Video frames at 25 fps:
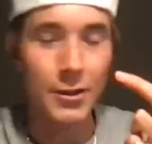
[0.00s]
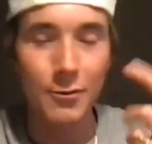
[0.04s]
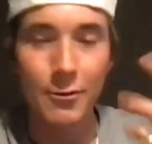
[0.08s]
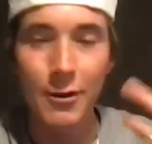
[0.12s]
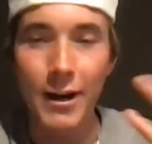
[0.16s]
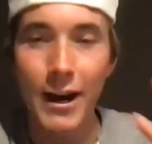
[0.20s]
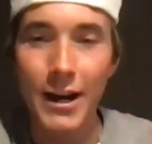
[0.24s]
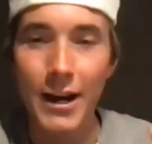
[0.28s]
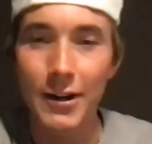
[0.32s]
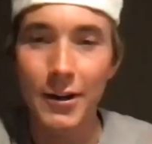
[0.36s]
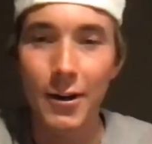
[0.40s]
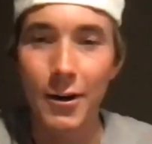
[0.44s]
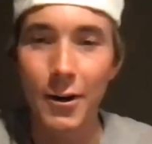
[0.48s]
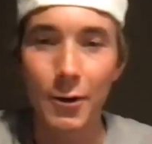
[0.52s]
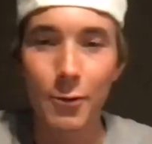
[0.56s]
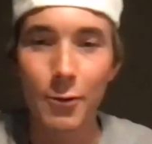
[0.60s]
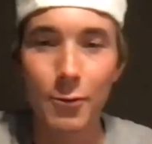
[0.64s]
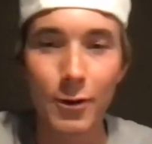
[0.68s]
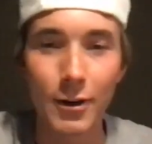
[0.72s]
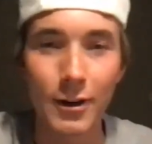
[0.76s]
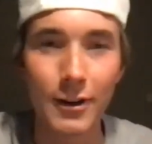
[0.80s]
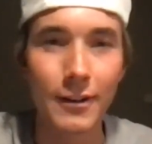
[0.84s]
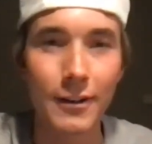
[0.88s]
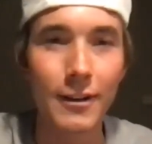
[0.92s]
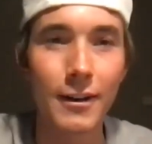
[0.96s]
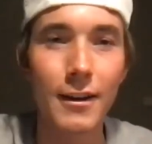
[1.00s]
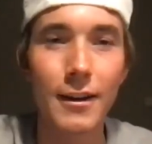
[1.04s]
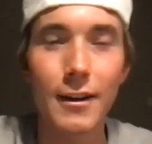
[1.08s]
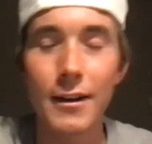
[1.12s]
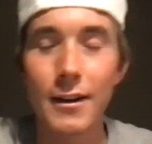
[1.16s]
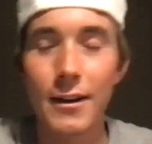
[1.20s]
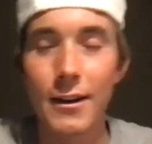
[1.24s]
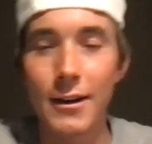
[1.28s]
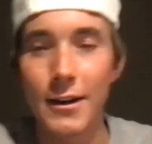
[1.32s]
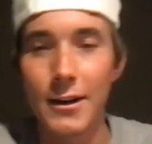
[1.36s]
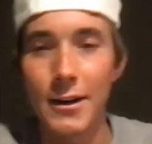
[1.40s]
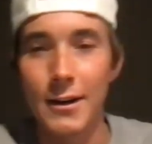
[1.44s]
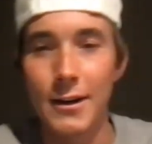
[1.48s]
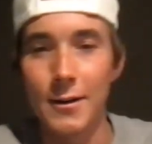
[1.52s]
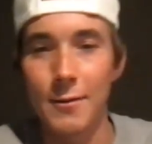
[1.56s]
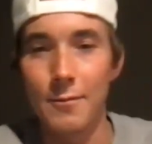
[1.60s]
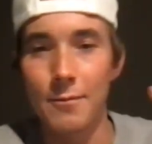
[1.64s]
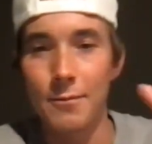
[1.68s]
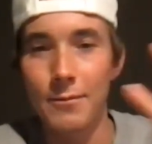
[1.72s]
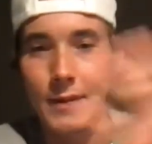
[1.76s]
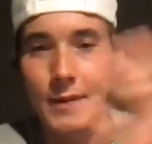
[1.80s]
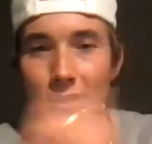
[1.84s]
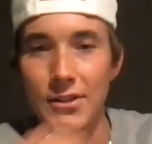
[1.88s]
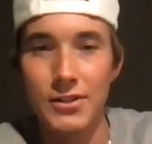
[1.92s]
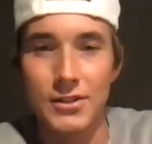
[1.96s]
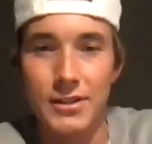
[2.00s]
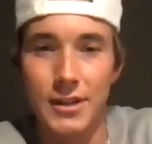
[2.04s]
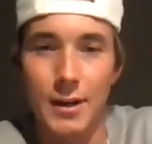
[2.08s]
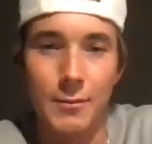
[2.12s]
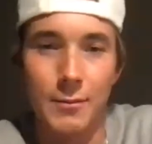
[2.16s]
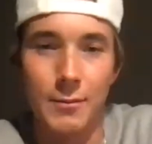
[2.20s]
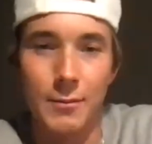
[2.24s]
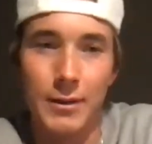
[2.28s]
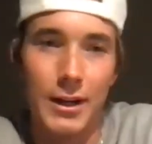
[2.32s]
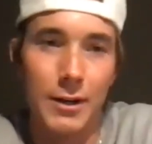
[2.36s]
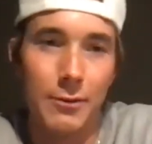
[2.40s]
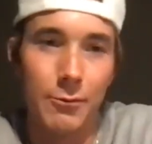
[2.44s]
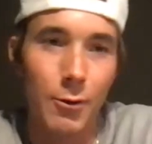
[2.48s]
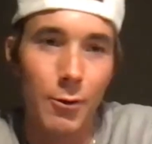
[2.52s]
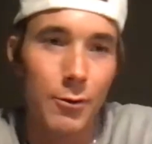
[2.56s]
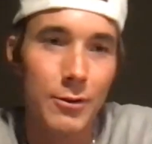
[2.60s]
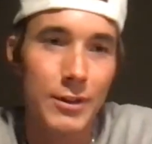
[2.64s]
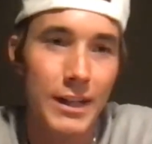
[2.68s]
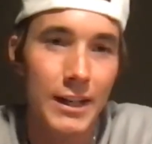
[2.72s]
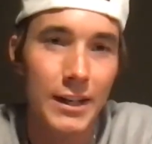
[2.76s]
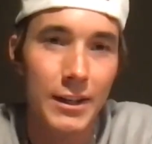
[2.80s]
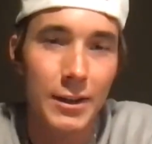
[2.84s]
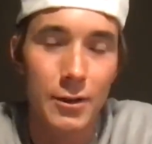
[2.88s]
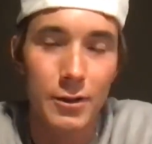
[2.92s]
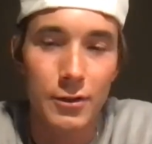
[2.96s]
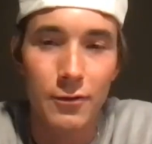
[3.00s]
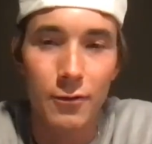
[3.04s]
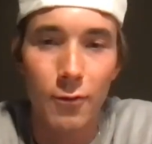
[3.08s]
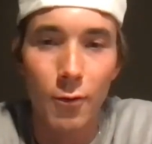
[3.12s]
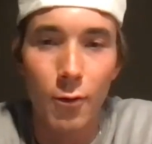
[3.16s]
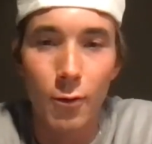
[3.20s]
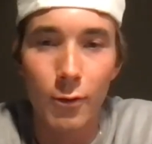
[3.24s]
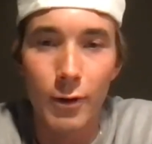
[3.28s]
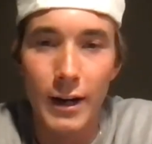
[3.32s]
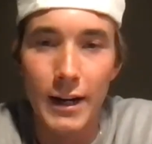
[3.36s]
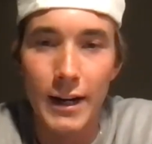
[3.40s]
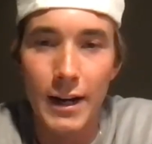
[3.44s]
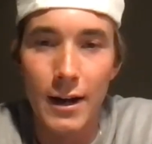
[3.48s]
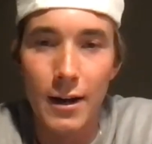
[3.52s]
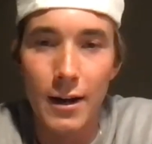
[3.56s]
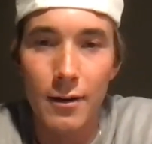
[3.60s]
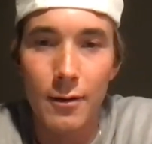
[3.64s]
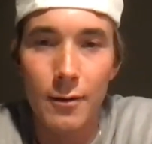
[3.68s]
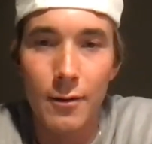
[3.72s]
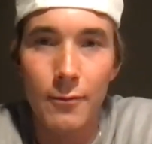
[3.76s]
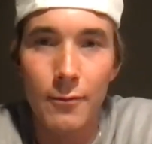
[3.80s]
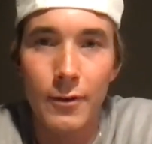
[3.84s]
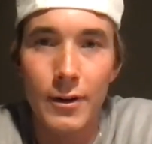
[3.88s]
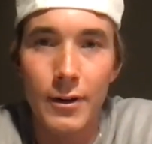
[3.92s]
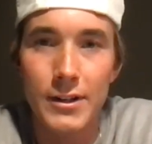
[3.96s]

the Rad R1. That's just, I'm kind of rotating those 4 right now.